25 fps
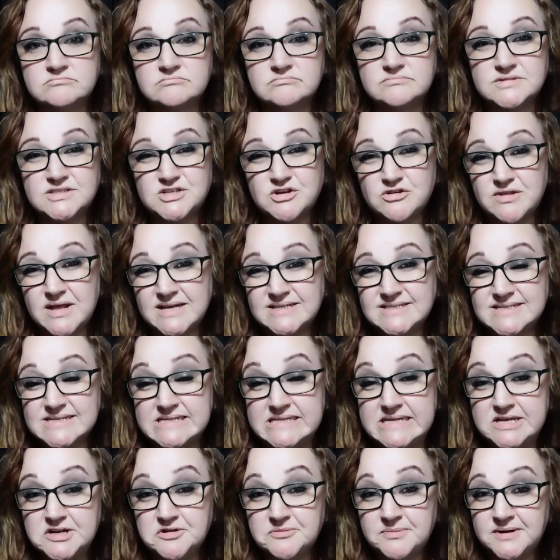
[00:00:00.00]
So that's a
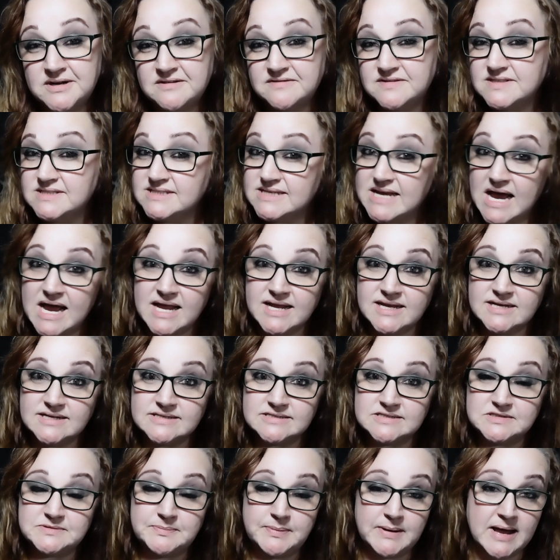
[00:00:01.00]
little bit of
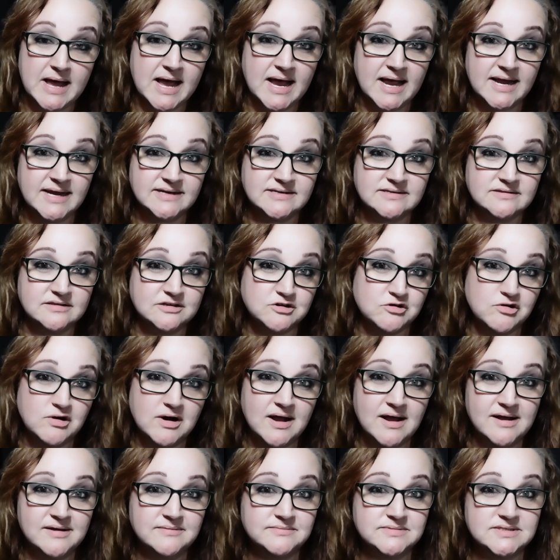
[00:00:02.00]
science behind the
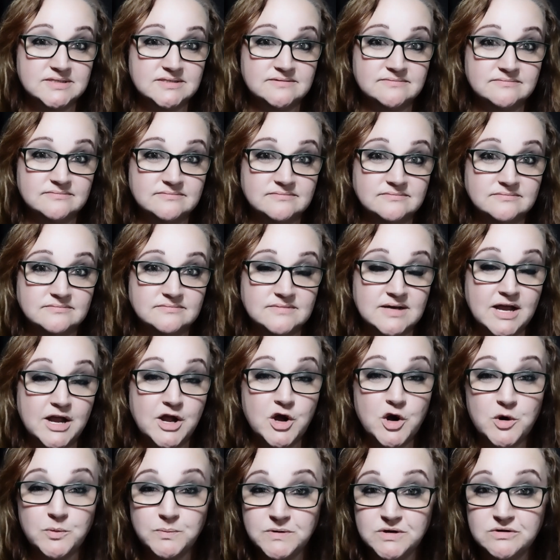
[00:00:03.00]
crimes. I
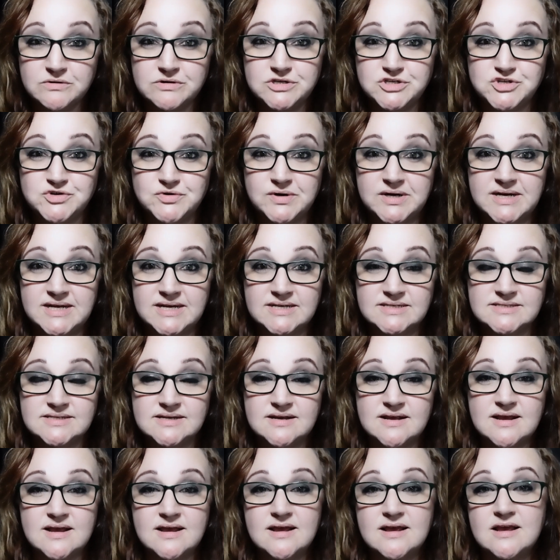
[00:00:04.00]
hope you enjoyed it.
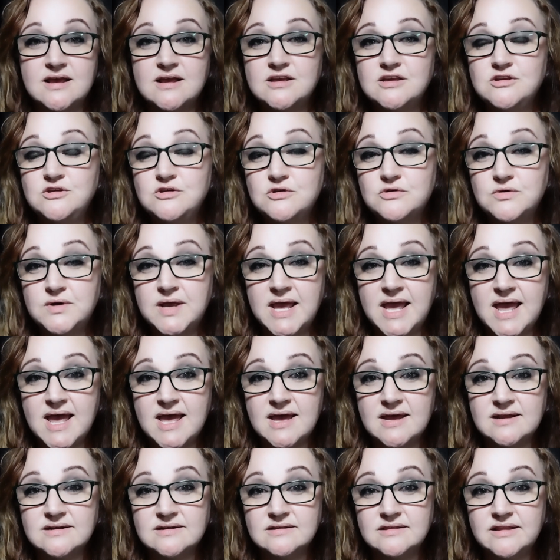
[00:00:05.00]
You
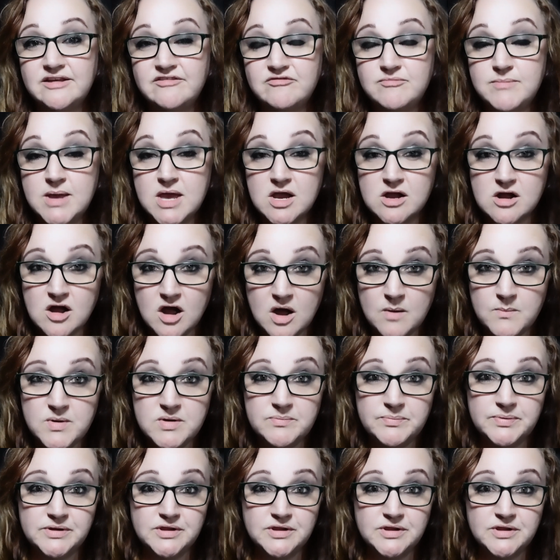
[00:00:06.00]
can leave me a comment